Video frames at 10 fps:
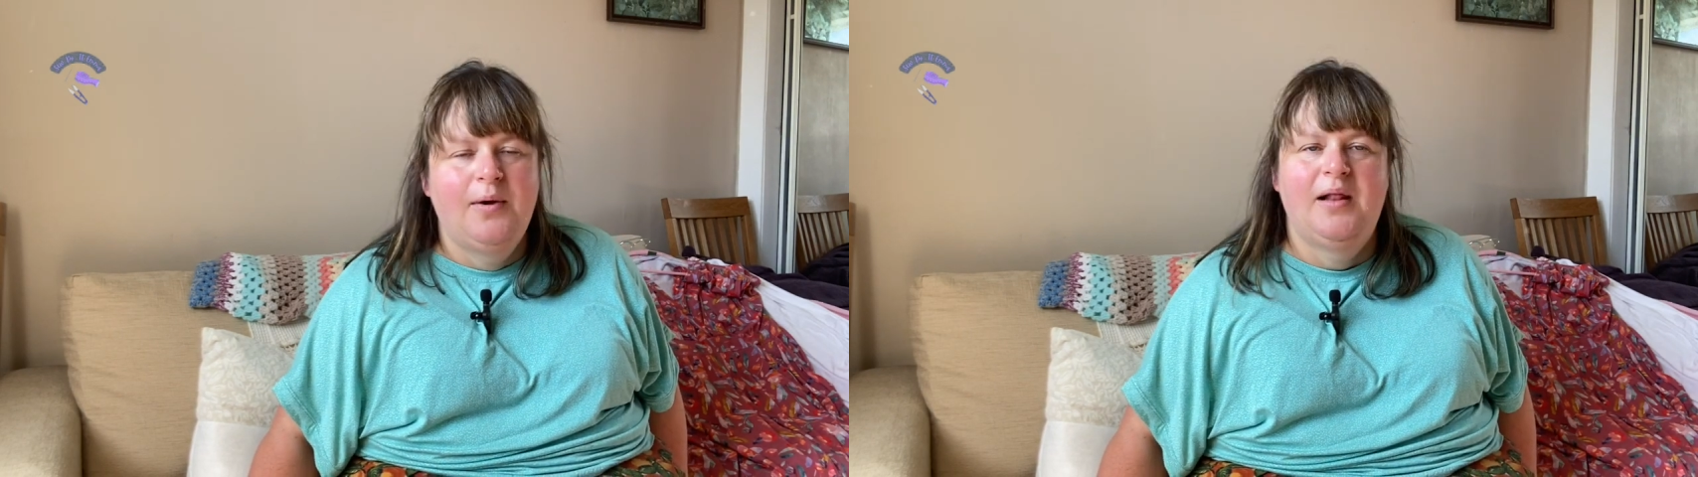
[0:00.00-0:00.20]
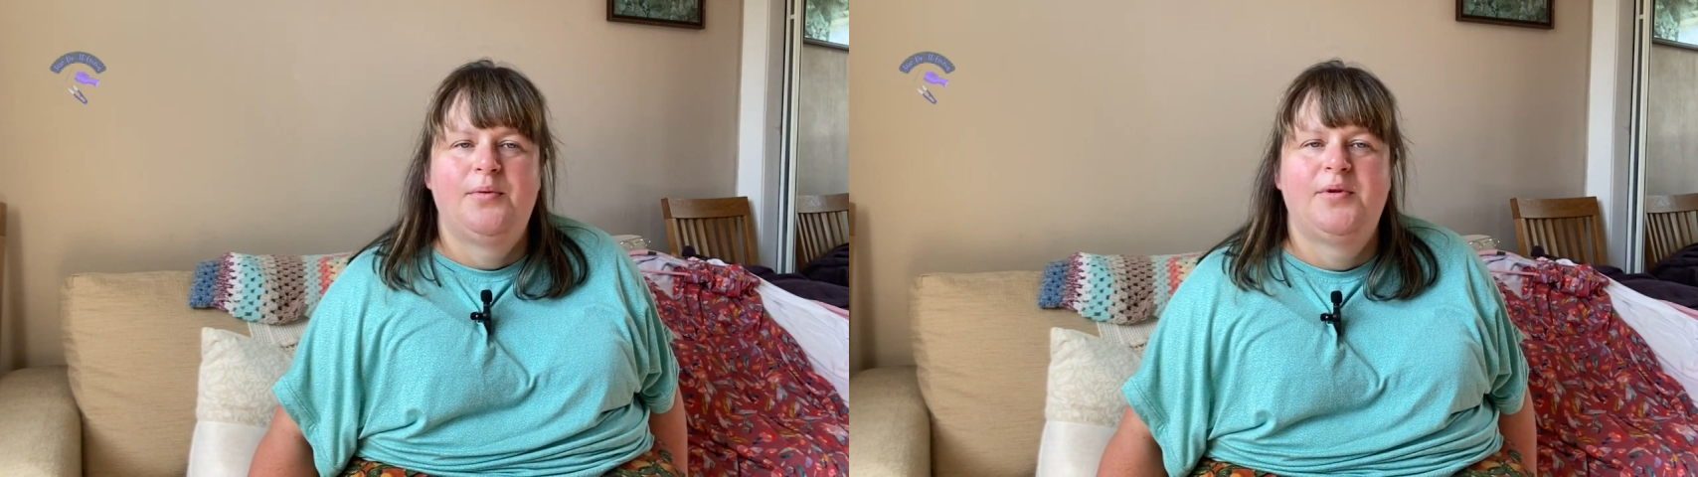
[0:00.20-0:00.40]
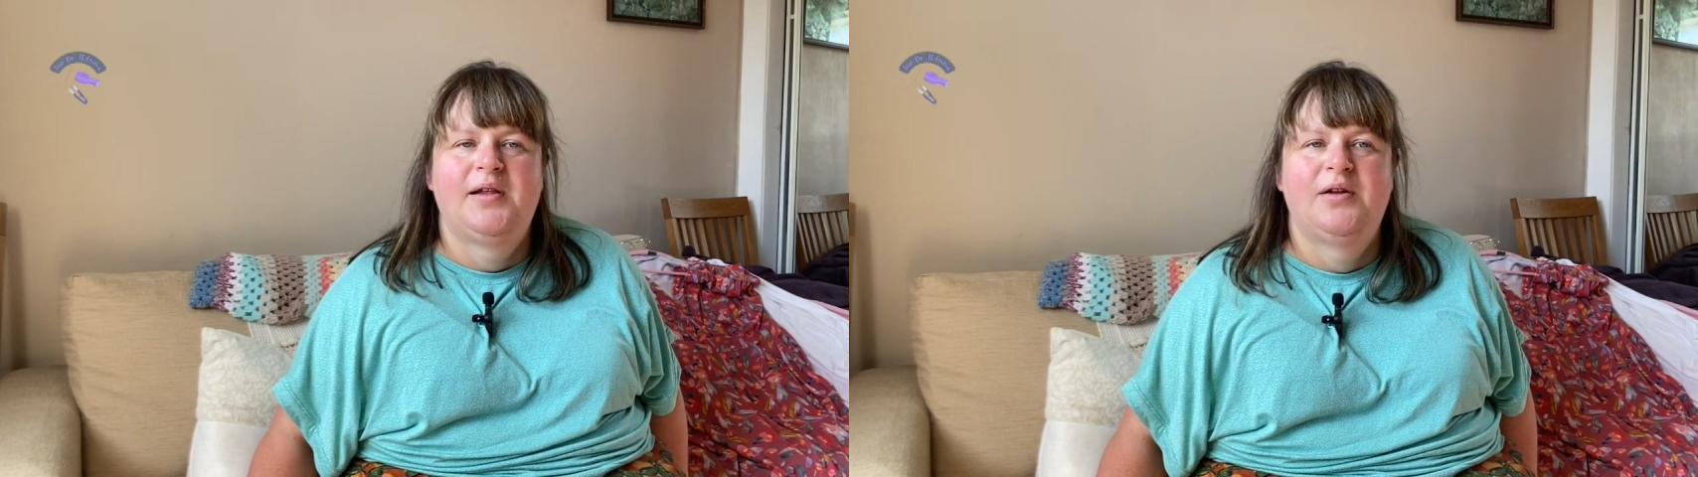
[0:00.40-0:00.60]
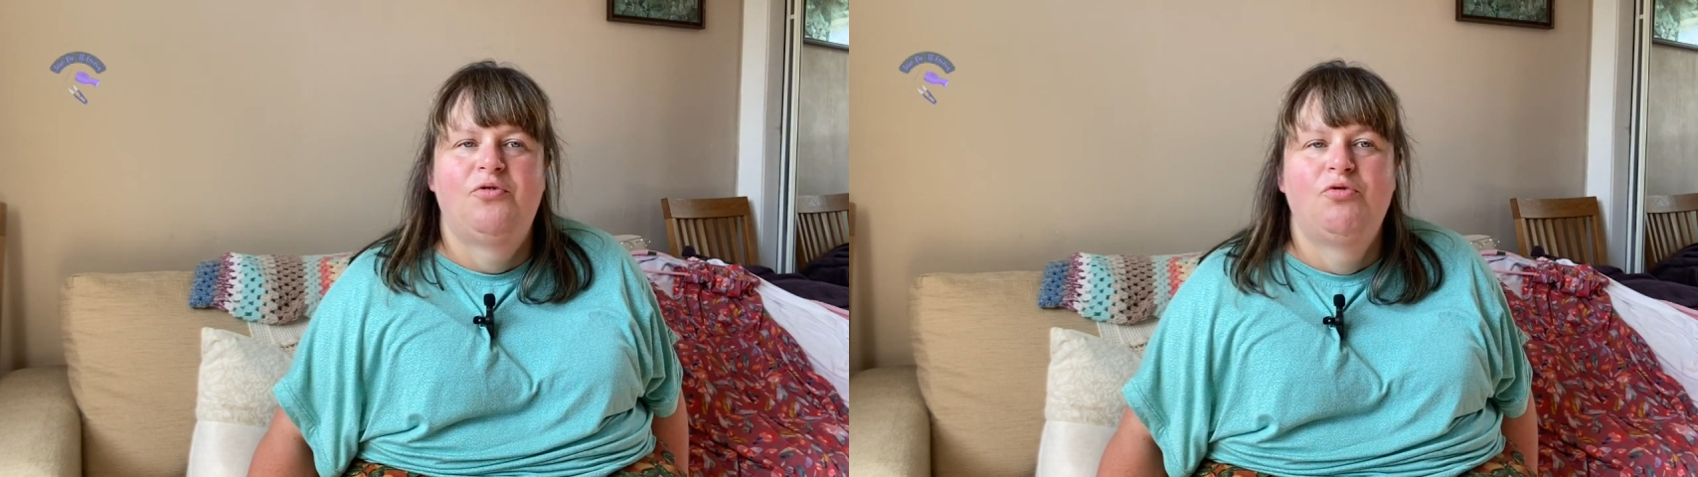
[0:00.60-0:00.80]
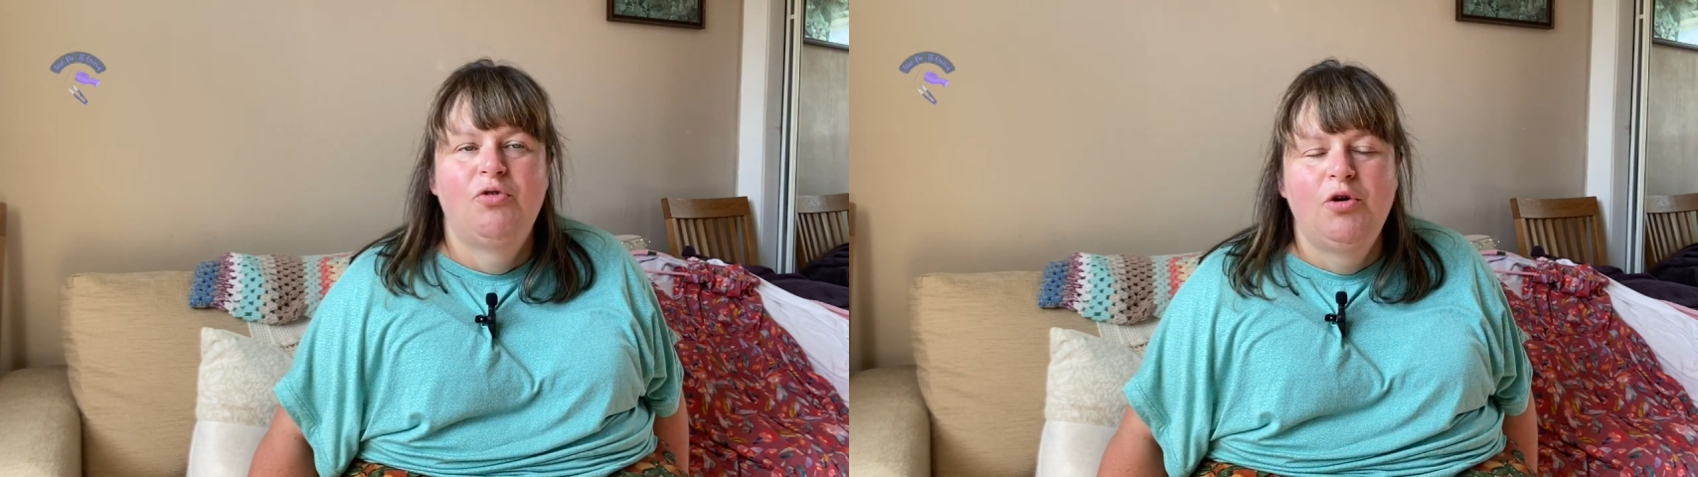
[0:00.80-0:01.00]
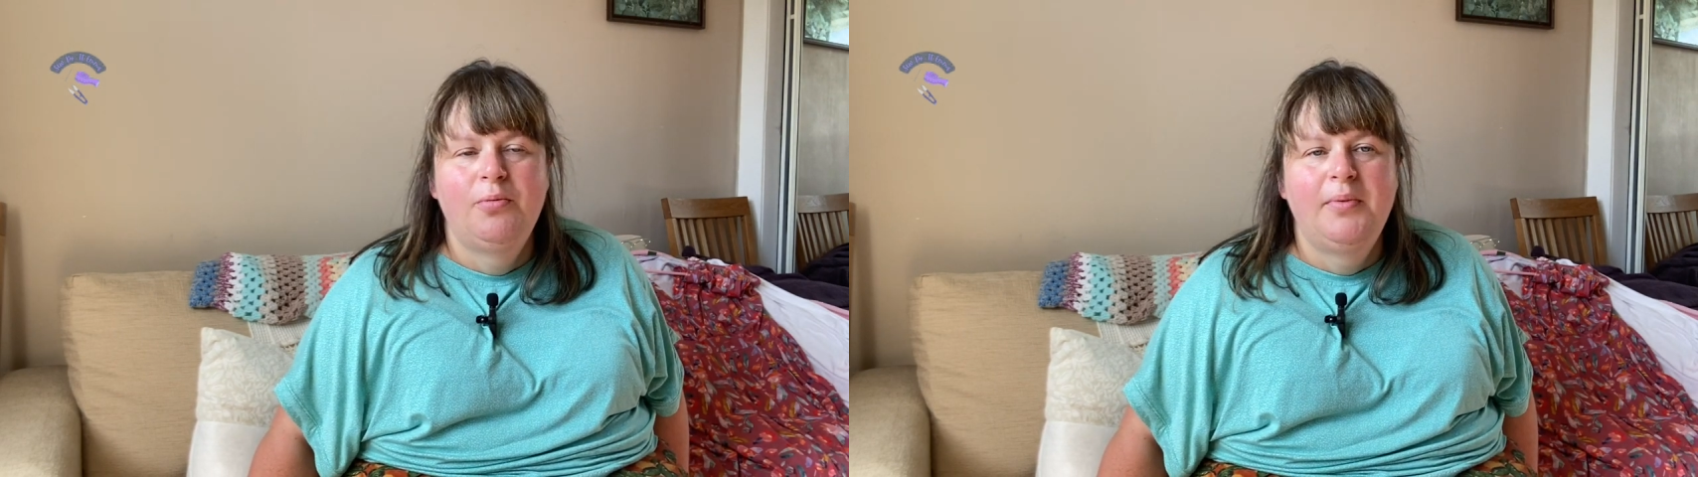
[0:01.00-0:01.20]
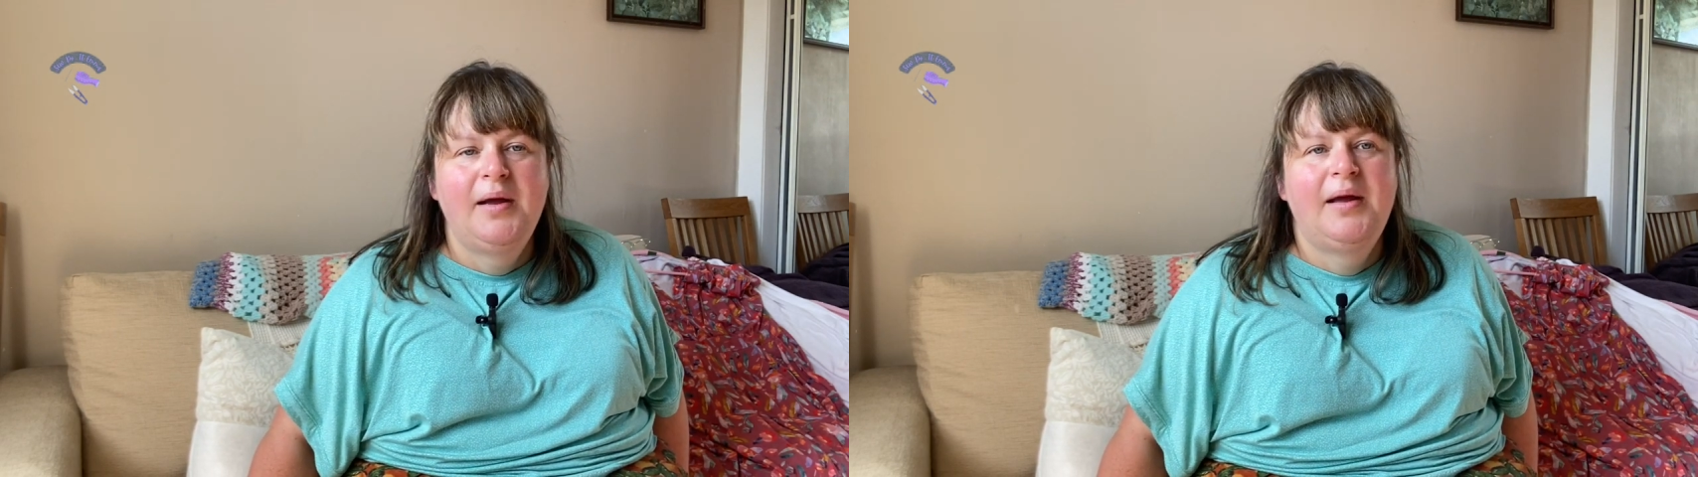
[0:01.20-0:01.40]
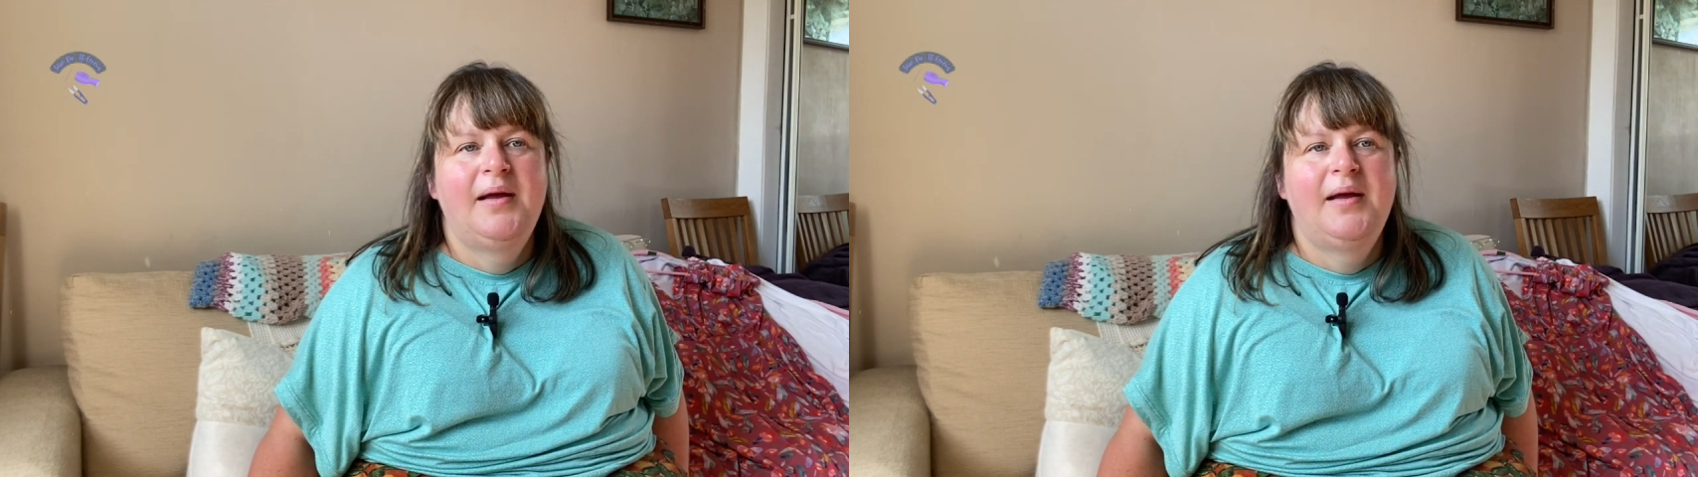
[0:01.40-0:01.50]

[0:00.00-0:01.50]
while I was in Rome,